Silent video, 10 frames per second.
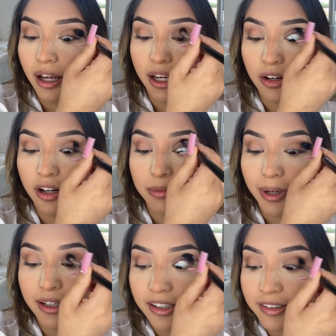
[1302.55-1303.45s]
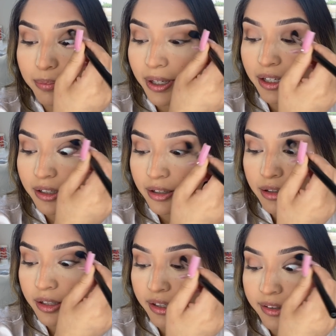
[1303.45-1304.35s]
I called my husband.
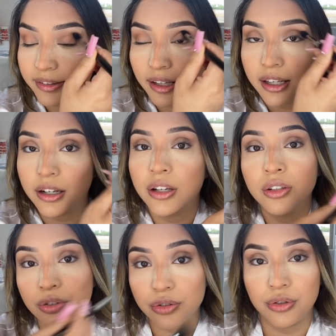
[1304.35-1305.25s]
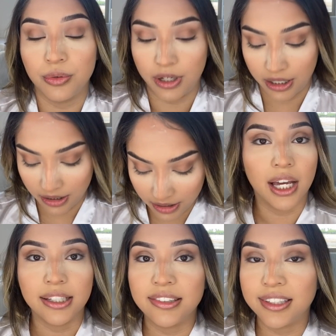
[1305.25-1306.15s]
He said, do it.
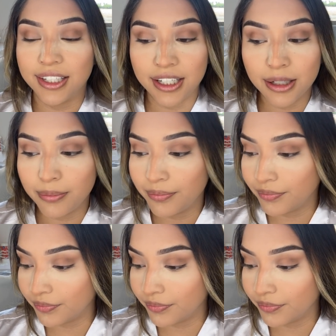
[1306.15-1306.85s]
I stood up.